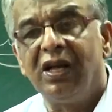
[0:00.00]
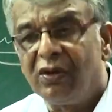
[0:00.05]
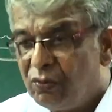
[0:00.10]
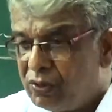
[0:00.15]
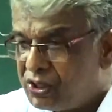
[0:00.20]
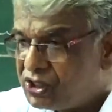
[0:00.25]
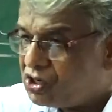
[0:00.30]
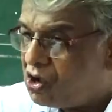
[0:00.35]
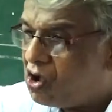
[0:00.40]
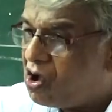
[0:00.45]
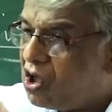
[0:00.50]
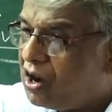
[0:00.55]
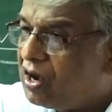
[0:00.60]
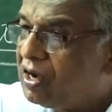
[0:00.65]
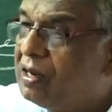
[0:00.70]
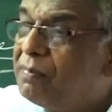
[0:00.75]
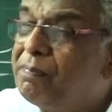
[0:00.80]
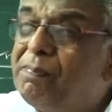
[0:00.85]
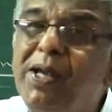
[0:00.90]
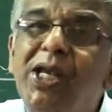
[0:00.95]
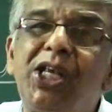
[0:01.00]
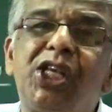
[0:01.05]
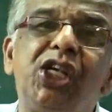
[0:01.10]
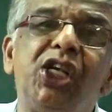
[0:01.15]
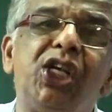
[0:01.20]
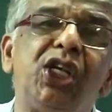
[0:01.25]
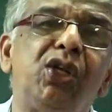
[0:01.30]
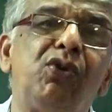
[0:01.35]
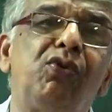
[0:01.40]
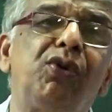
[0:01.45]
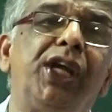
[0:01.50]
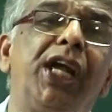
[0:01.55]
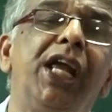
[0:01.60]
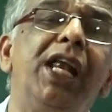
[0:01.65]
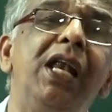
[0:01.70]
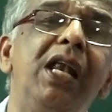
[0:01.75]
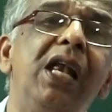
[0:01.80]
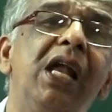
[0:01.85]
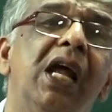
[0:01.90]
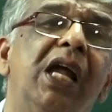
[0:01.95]
which are repetitive
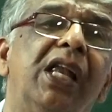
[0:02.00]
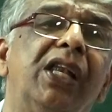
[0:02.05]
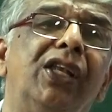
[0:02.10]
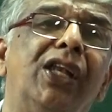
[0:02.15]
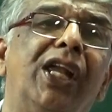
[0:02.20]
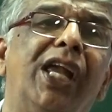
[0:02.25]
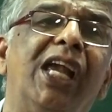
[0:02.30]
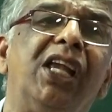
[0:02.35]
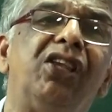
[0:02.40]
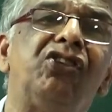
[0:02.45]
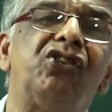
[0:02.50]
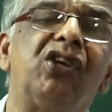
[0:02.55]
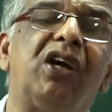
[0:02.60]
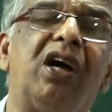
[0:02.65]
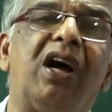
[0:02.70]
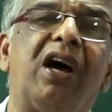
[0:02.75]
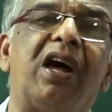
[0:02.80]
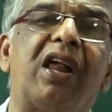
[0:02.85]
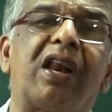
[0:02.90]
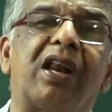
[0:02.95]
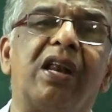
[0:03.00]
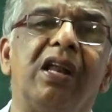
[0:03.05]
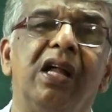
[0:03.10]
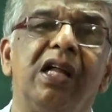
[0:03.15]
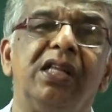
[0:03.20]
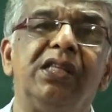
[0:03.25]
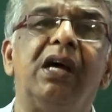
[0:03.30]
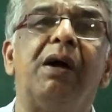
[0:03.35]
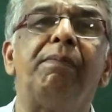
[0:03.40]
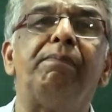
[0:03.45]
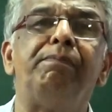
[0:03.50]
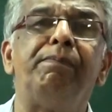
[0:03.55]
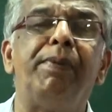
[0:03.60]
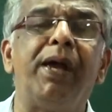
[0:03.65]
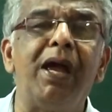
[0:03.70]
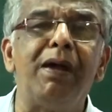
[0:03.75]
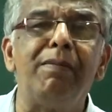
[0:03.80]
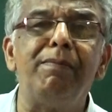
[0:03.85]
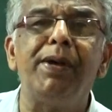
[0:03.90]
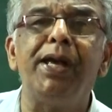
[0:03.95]
in nature, the
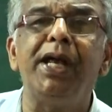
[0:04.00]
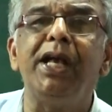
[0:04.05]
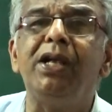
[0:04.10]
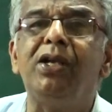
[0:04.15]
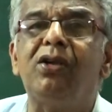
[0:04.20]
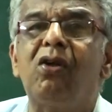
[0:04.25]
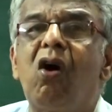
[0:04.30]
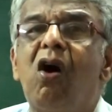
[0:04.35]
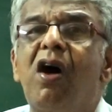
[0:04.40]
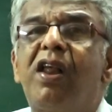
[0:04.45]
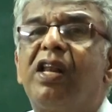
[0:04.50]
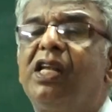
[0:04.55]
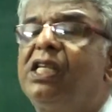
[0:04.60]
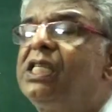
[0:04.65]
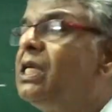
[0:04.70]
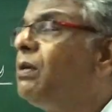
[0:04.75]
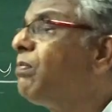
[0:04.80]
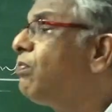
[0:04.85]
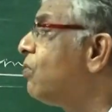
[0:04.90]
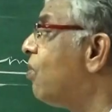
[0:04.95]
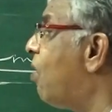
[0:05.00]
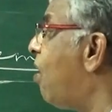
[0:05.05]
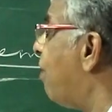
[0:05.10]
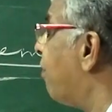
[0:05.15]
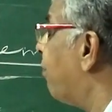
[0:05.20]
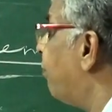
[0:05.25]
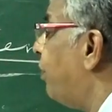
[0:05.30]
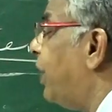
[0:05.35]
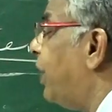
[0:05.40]
payment or receipt of